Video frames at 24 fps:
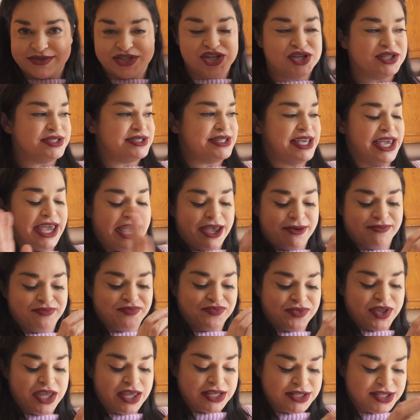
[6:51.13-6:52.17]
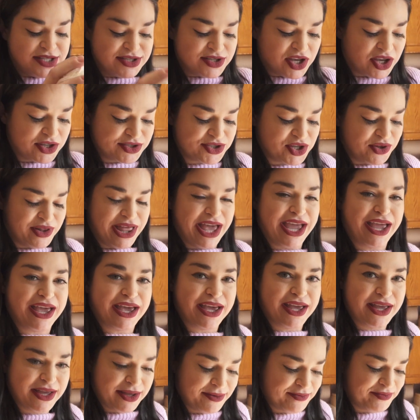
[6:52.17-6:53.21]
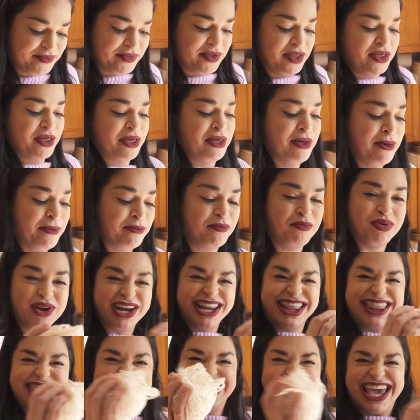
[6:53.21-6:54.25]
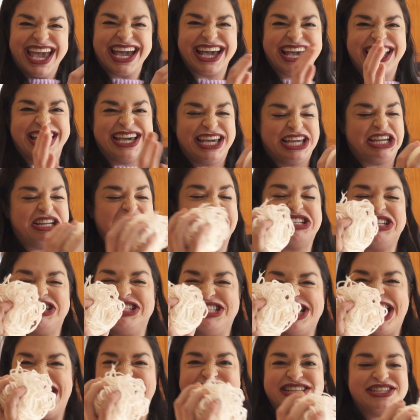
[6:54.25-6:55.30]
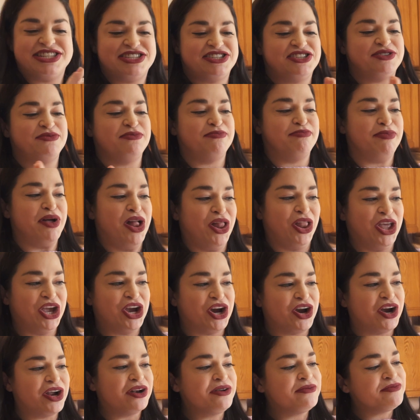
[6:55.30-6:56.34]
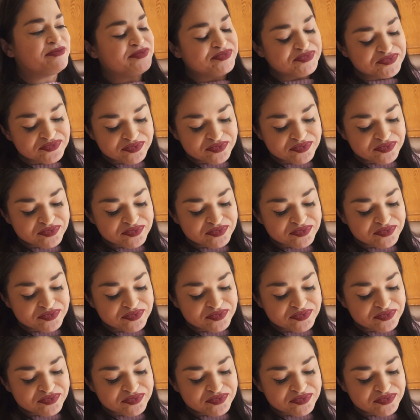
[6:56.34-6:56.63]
So you can see, this is also like pretty thick, dense ball of yarn.